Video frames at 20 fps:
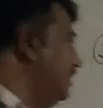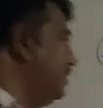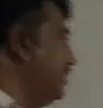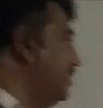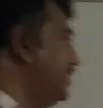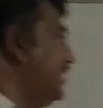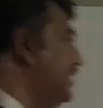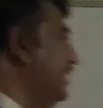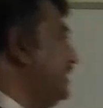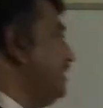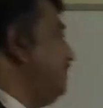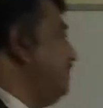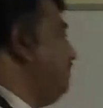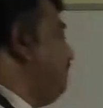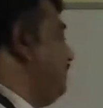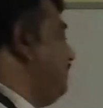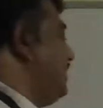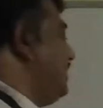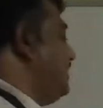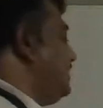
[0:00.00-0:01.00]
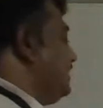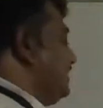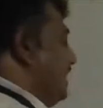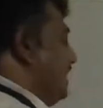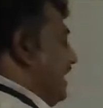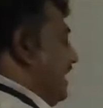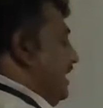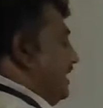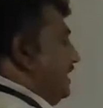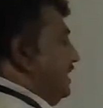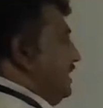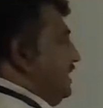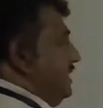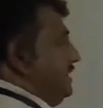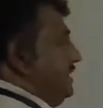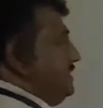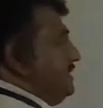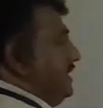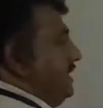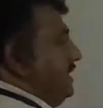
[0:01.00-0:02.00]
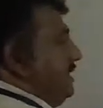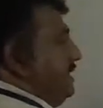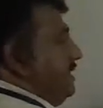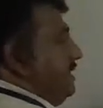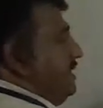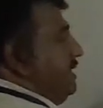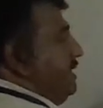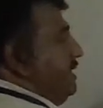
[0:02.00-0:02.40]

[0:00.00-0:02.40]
Okay, the first thing it is a